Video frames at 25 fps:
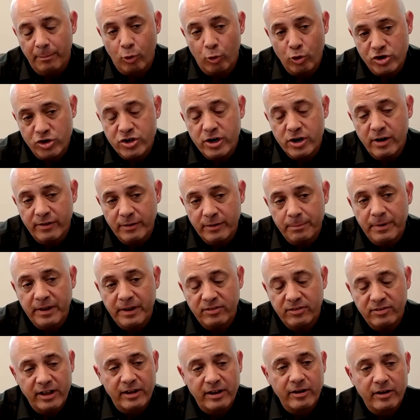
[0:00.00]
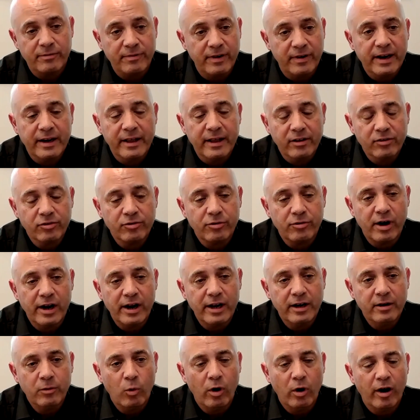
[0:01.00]
portion of it be seller financed,
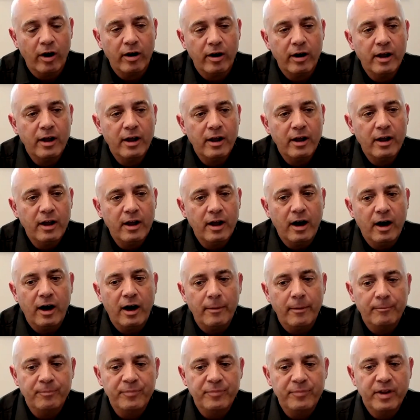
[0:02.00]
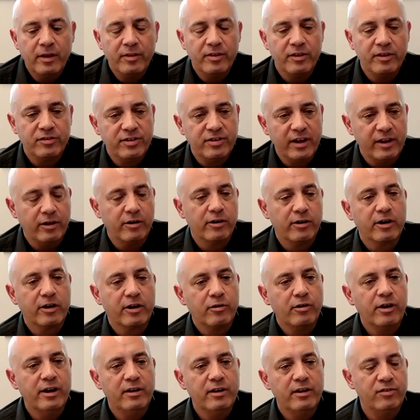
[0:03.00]
right? Where the seller
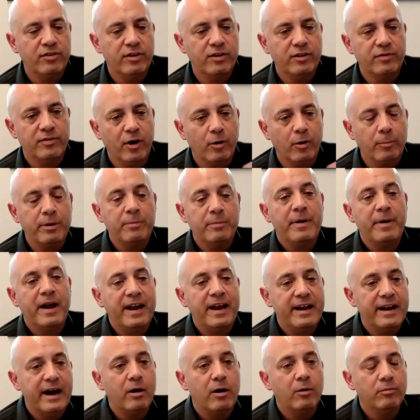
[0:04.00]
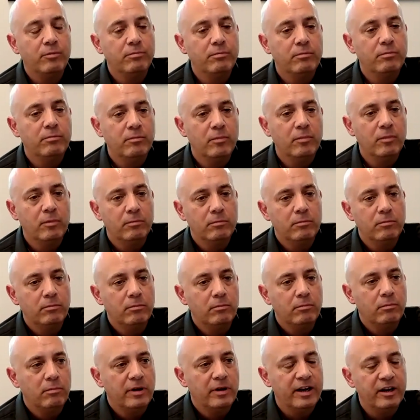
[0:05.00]
agrees that they'll be paid out
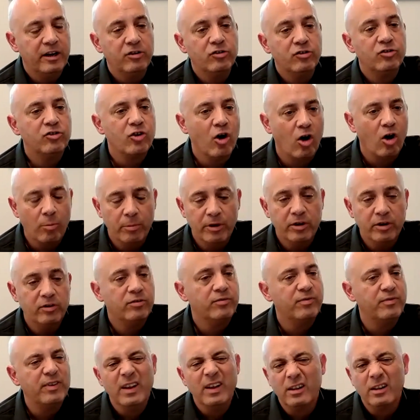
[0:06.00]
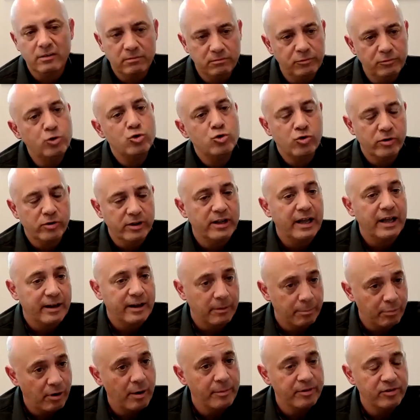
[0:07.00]
in installments via usually like
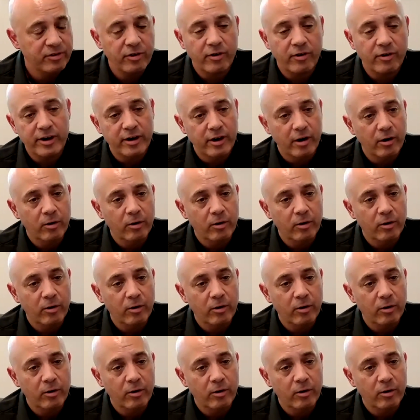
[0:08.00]
a promissory